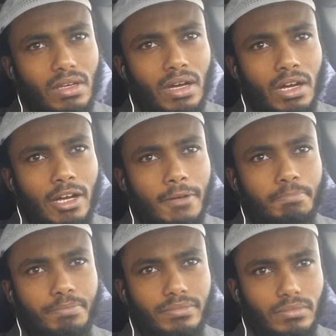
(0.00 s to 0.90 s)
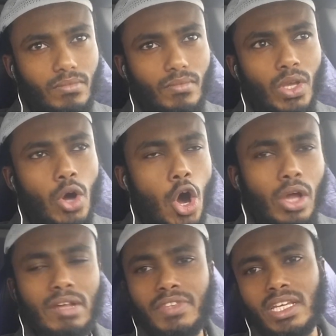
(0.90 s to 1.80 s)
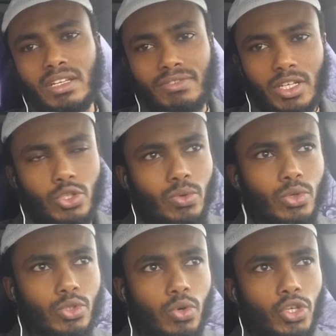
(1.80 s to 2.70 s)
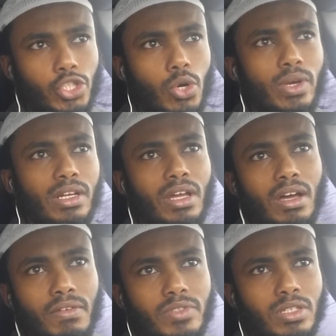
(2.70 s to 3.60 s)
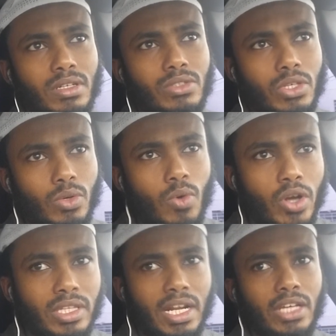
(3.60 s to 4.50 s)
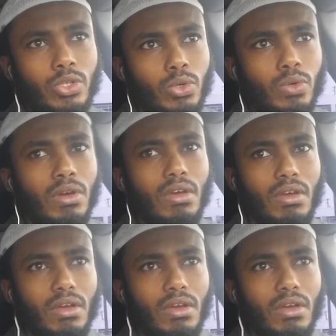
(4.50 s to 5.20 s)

Um, all of the individuals who are showing love to, to the work that I do,